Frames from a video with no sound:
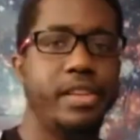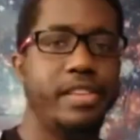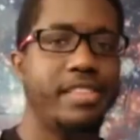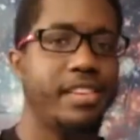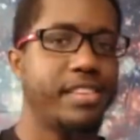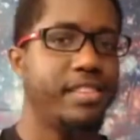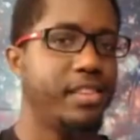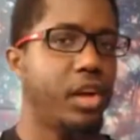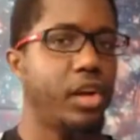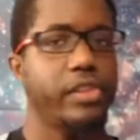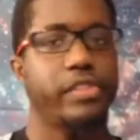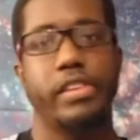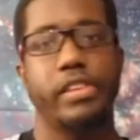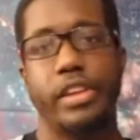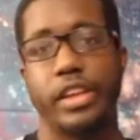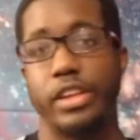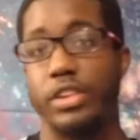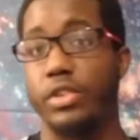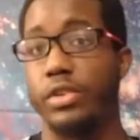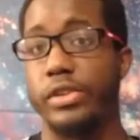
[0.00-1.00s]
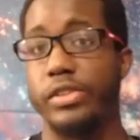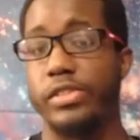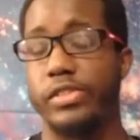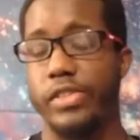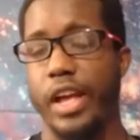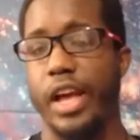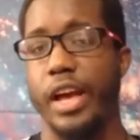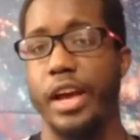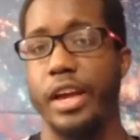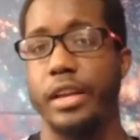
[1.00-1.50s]
is exalted in your
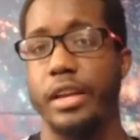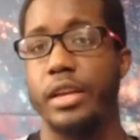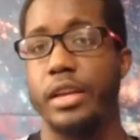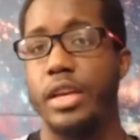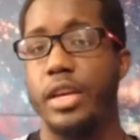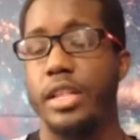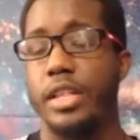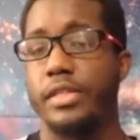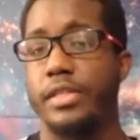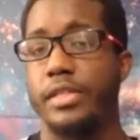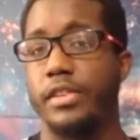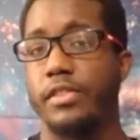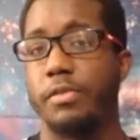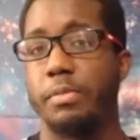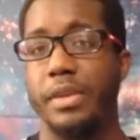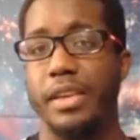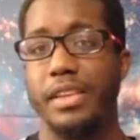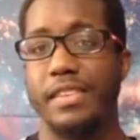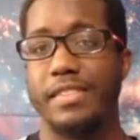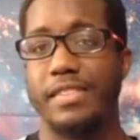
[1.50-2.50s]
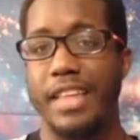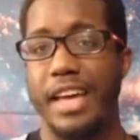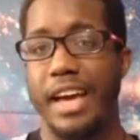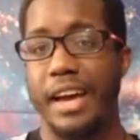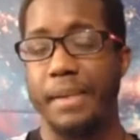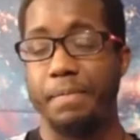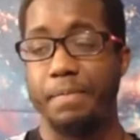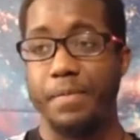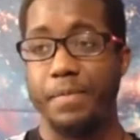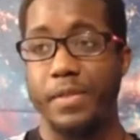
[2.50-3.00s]
sign. This means
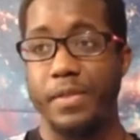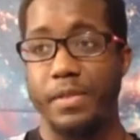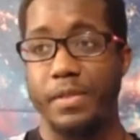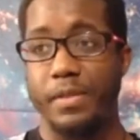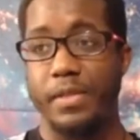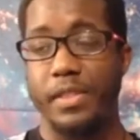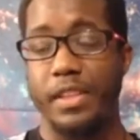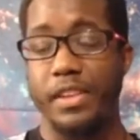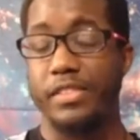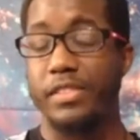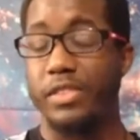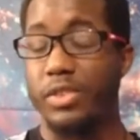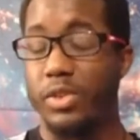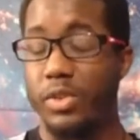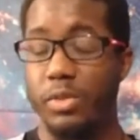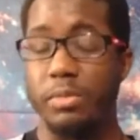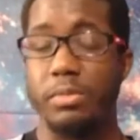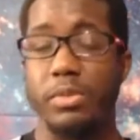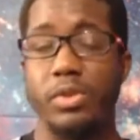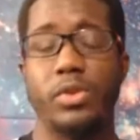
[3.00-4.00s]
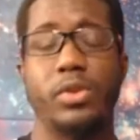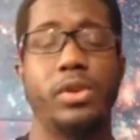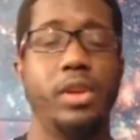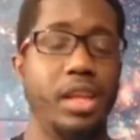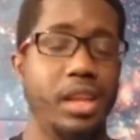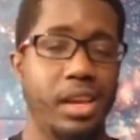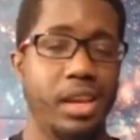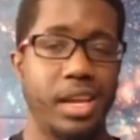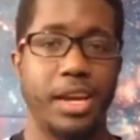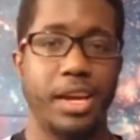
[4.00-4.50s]
that this new moon
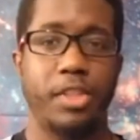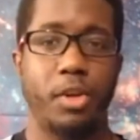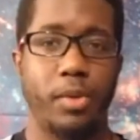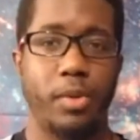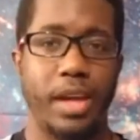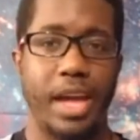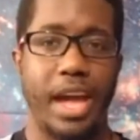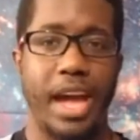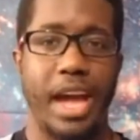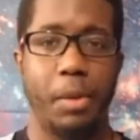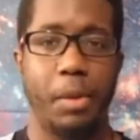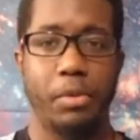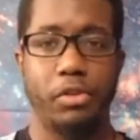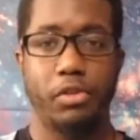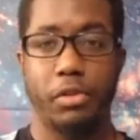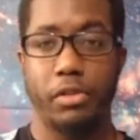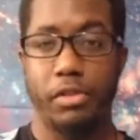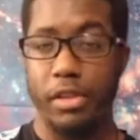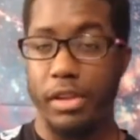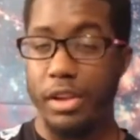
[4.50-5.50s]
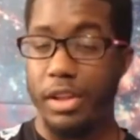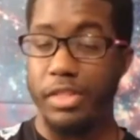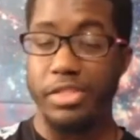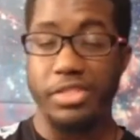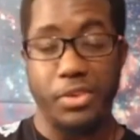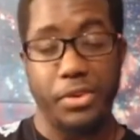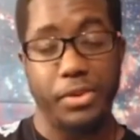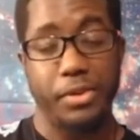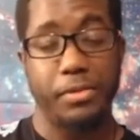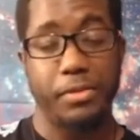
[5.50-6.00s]
in Leo that we have, which was on the
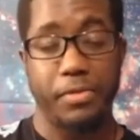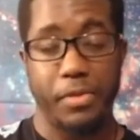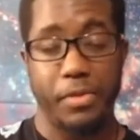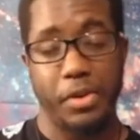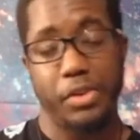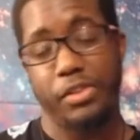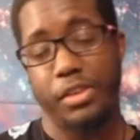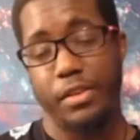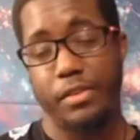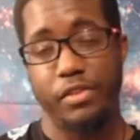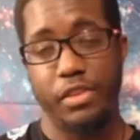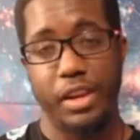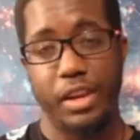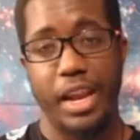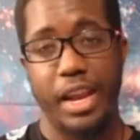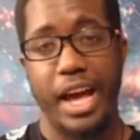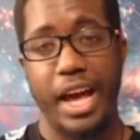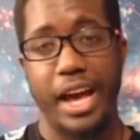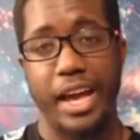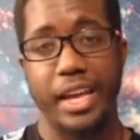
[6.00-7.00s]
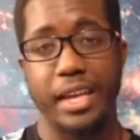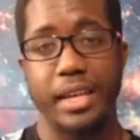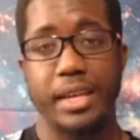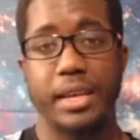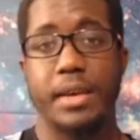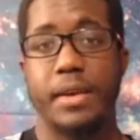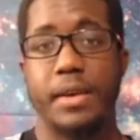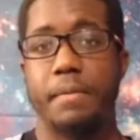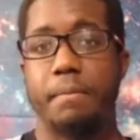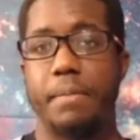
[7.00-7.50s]
31st of July,
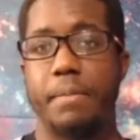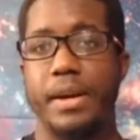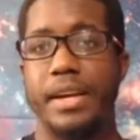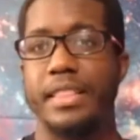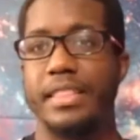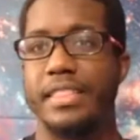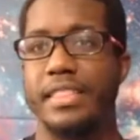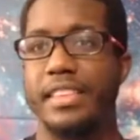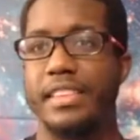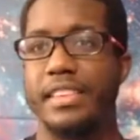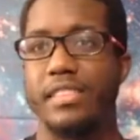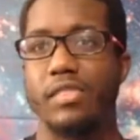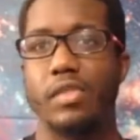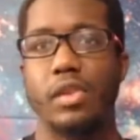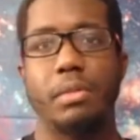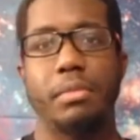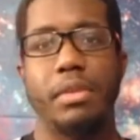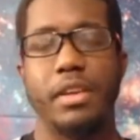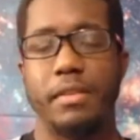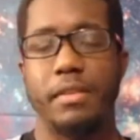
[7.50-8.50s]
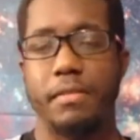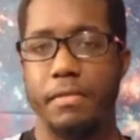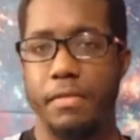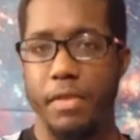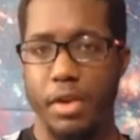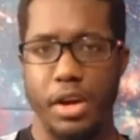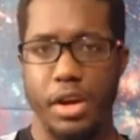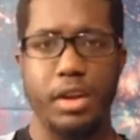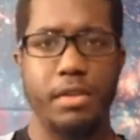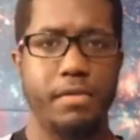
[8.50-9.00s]
but this is going to be
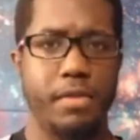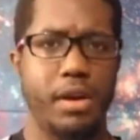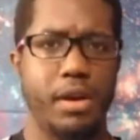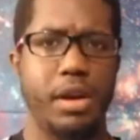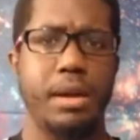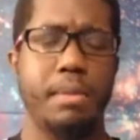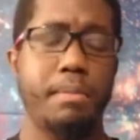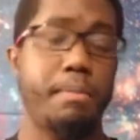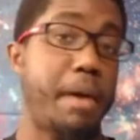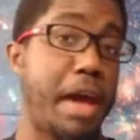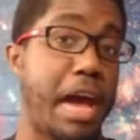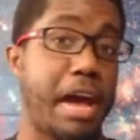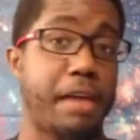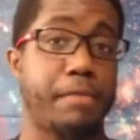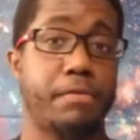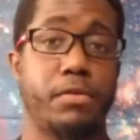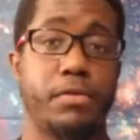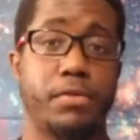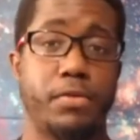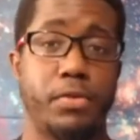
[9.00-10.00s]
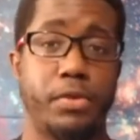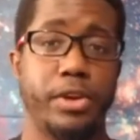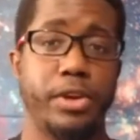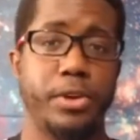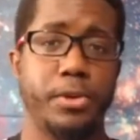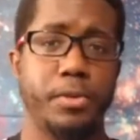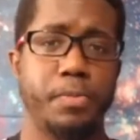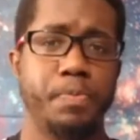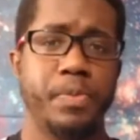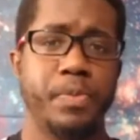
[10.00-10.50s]
very, very impactful for
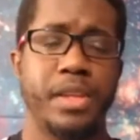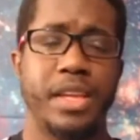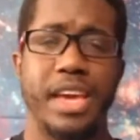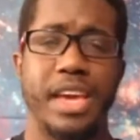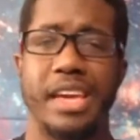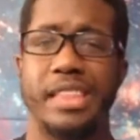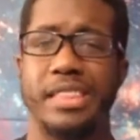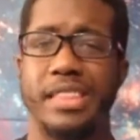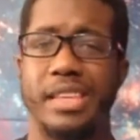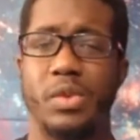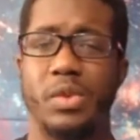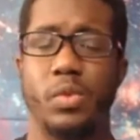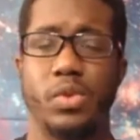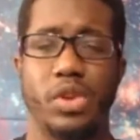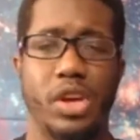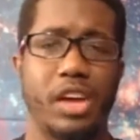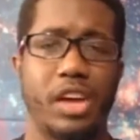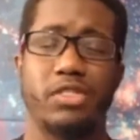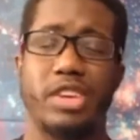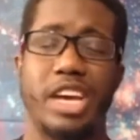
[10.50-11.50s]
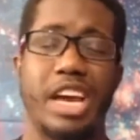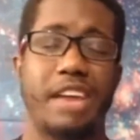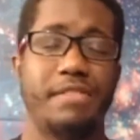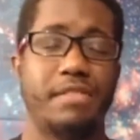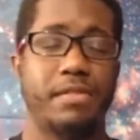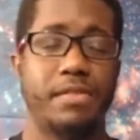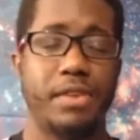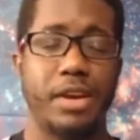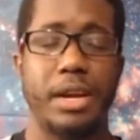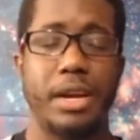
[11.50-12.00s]
you. And then we also have
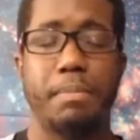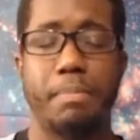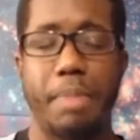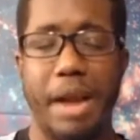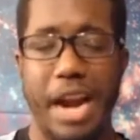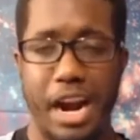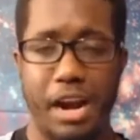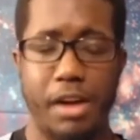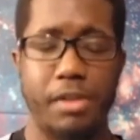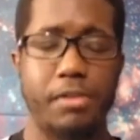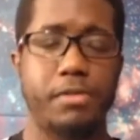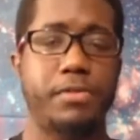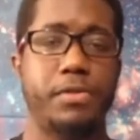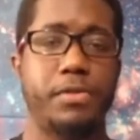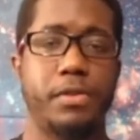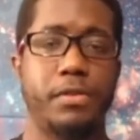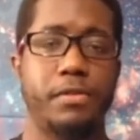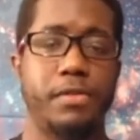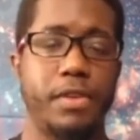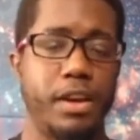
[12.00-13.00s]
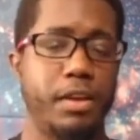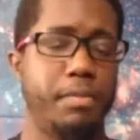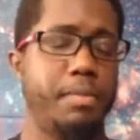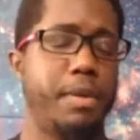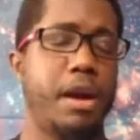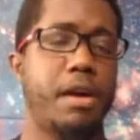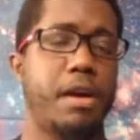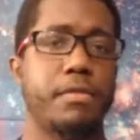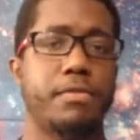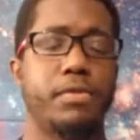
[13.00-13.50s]
a very powerful, very
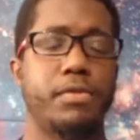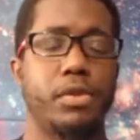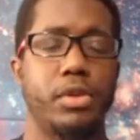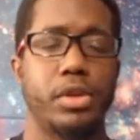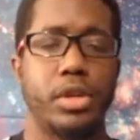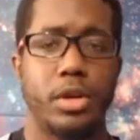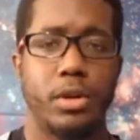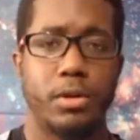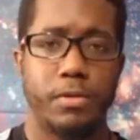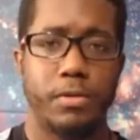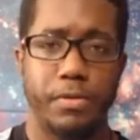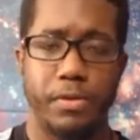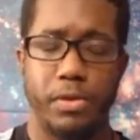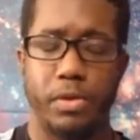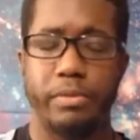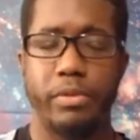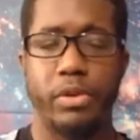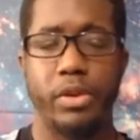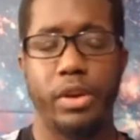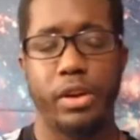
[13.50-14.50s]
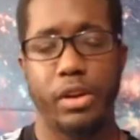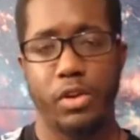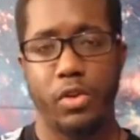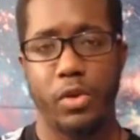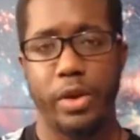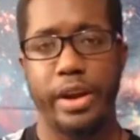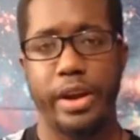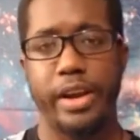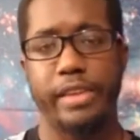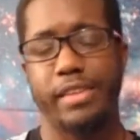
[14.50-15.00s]
powerful full moon in
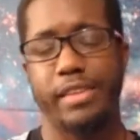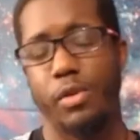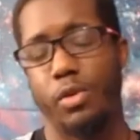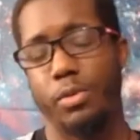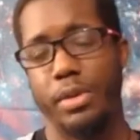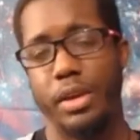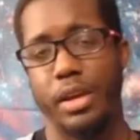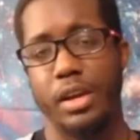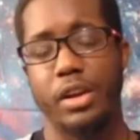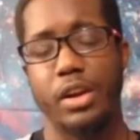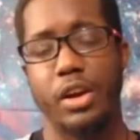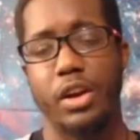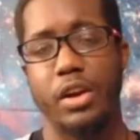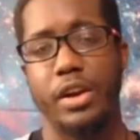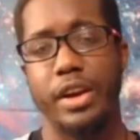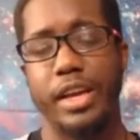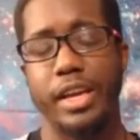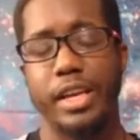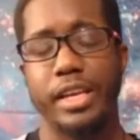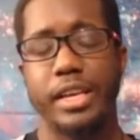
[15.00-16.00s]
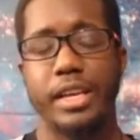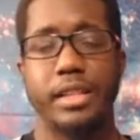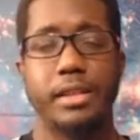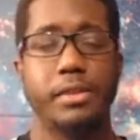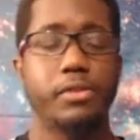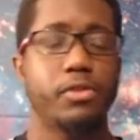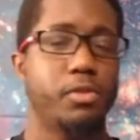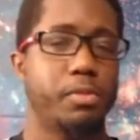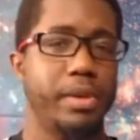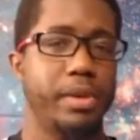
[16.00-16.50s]
Aquarius that will be occurring.
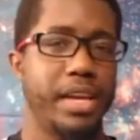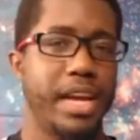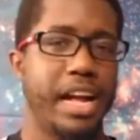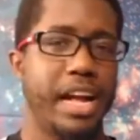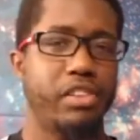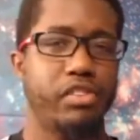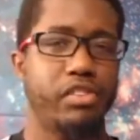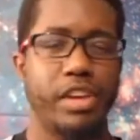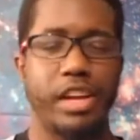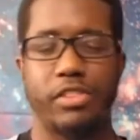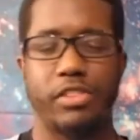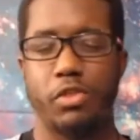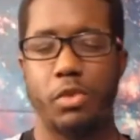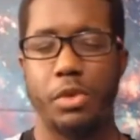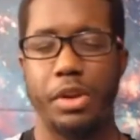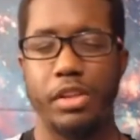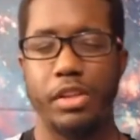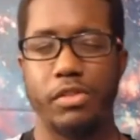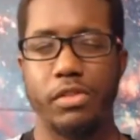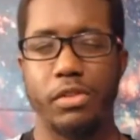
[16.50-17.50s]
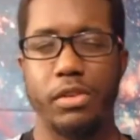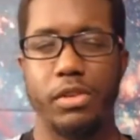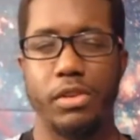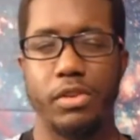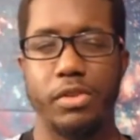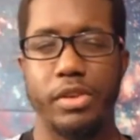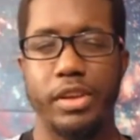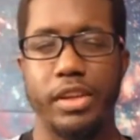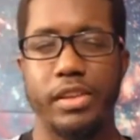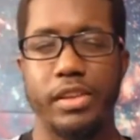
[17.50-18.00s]
This will be actually at 22
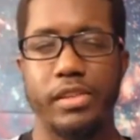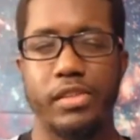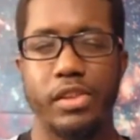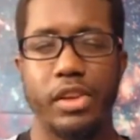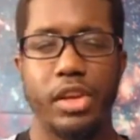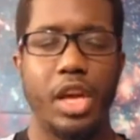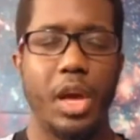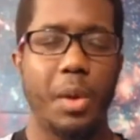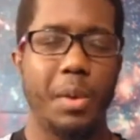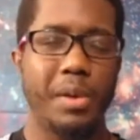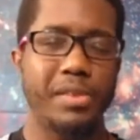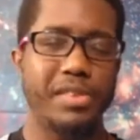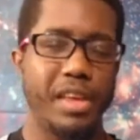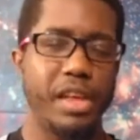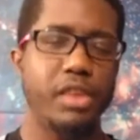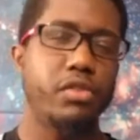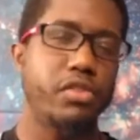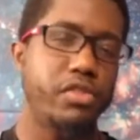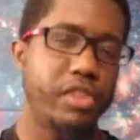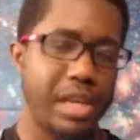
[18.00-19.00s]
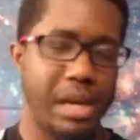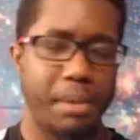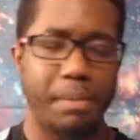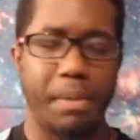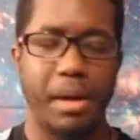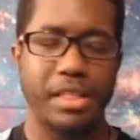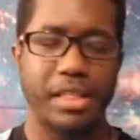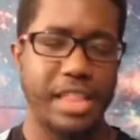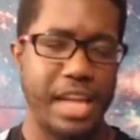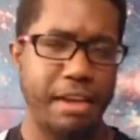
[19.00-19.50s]
degrees. And what's interesting
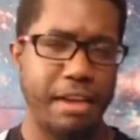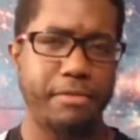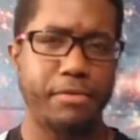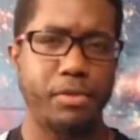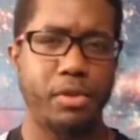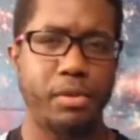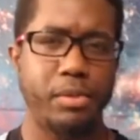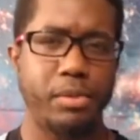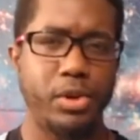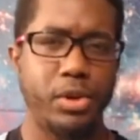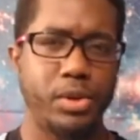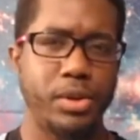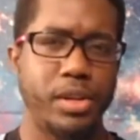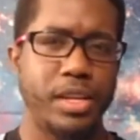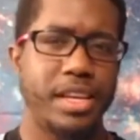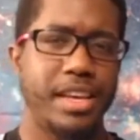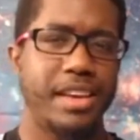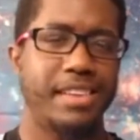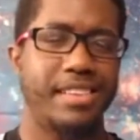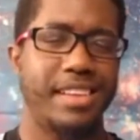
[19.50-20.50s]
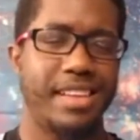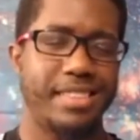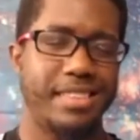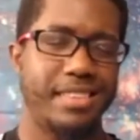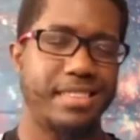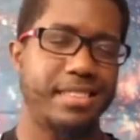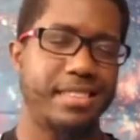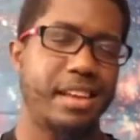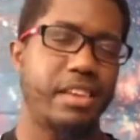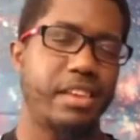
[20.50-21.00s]
about that full moon is that
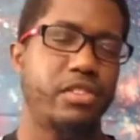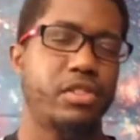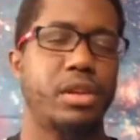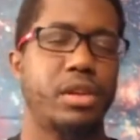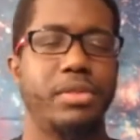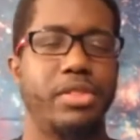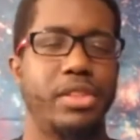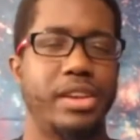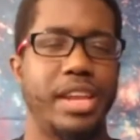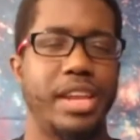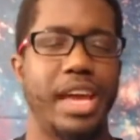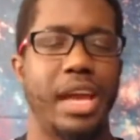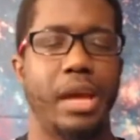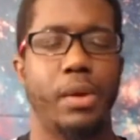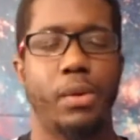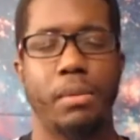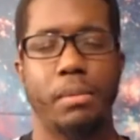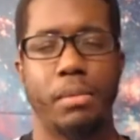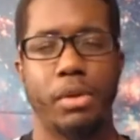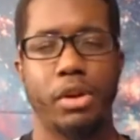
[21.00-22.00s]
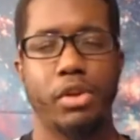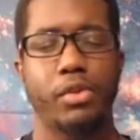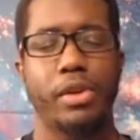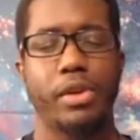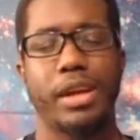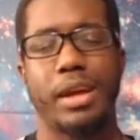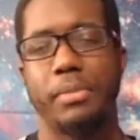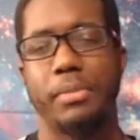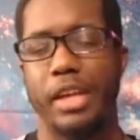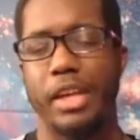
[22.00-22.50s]
this is actually going to be the day where Mercury
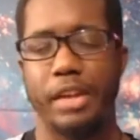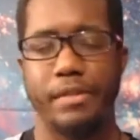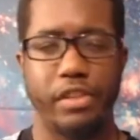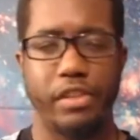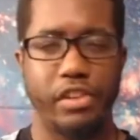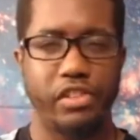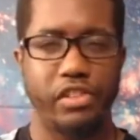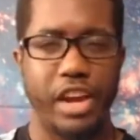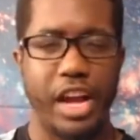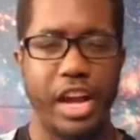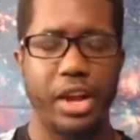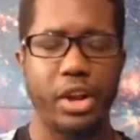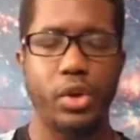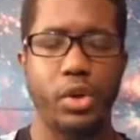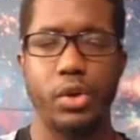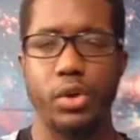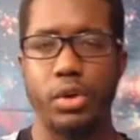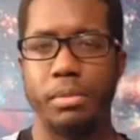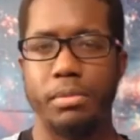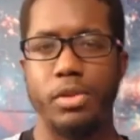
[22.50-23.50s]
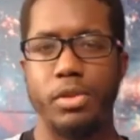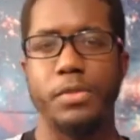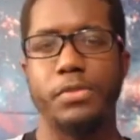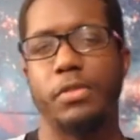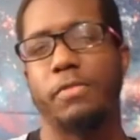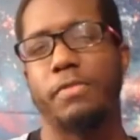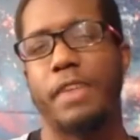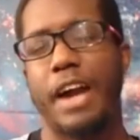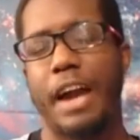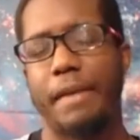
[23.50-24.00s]
comes out of its shadow. It'll move
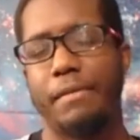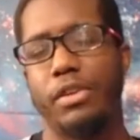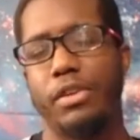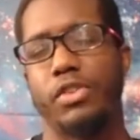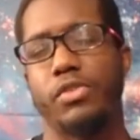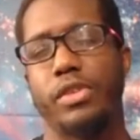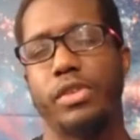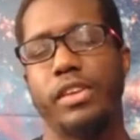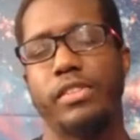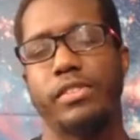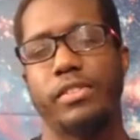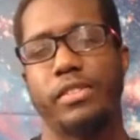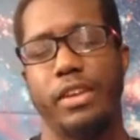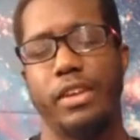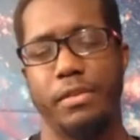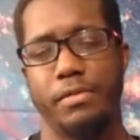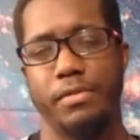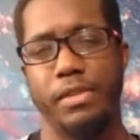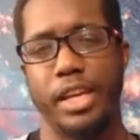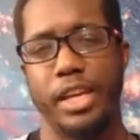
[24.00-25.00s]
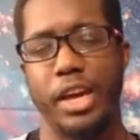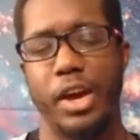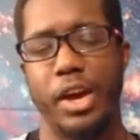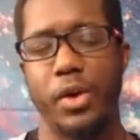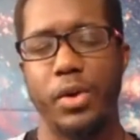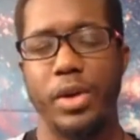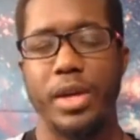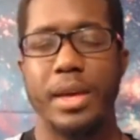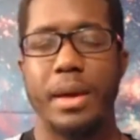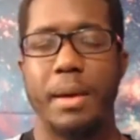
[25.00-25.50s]
to 5 degrees of
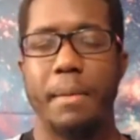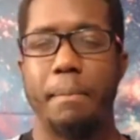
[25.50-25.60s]
Leo.